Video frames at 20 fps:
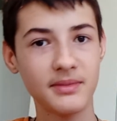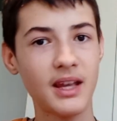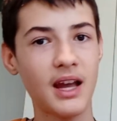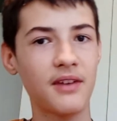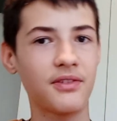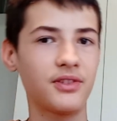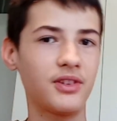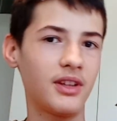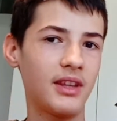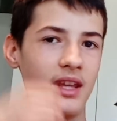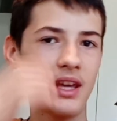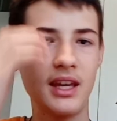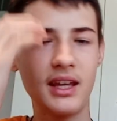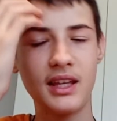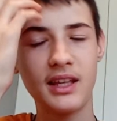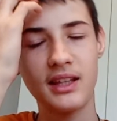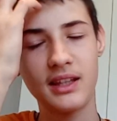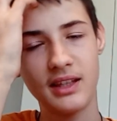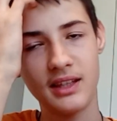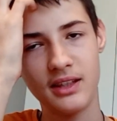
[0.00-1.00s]
After
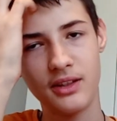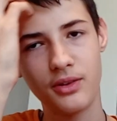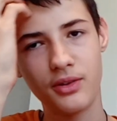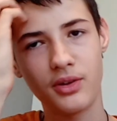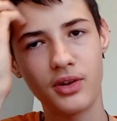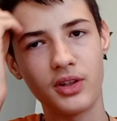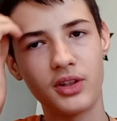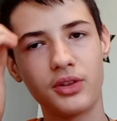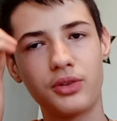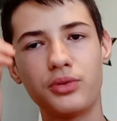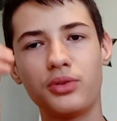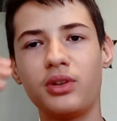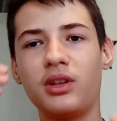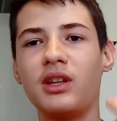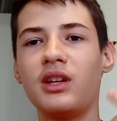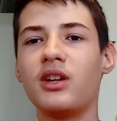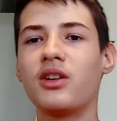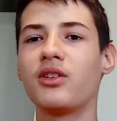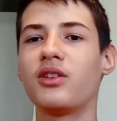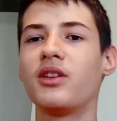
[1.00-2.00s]
that, you're going to
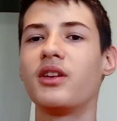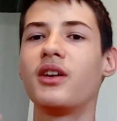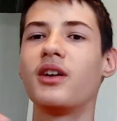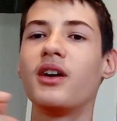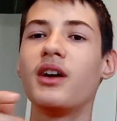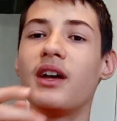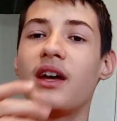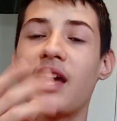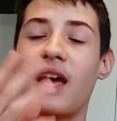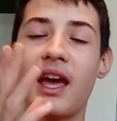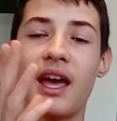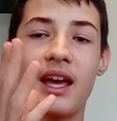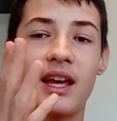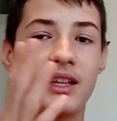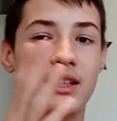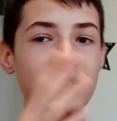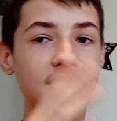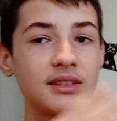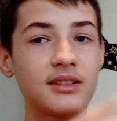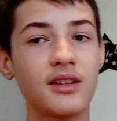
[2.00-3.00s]
hear the
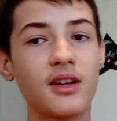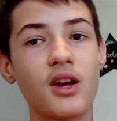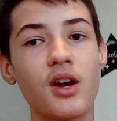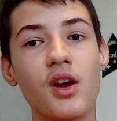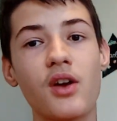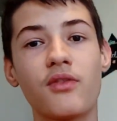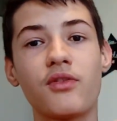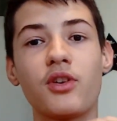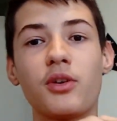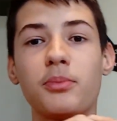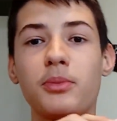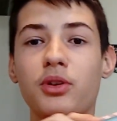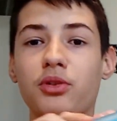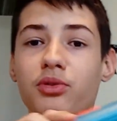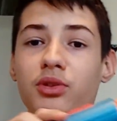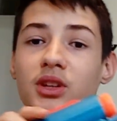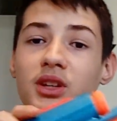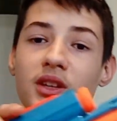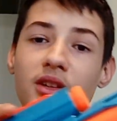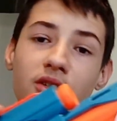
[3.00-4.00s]
hiss from the
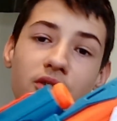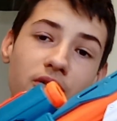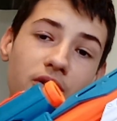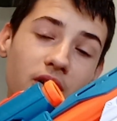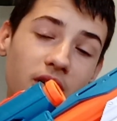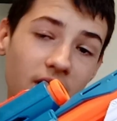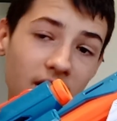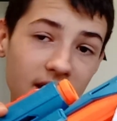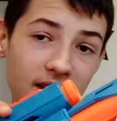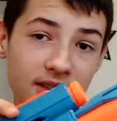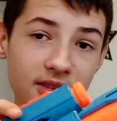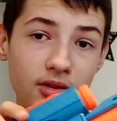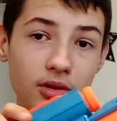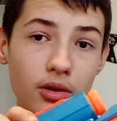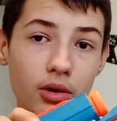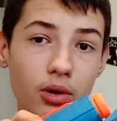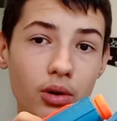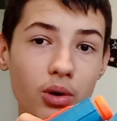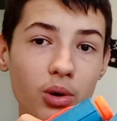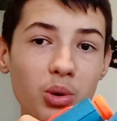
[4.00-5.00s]
release
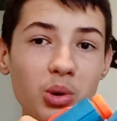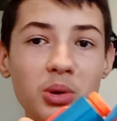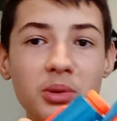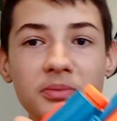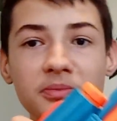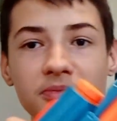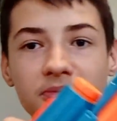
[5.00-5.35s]
hole,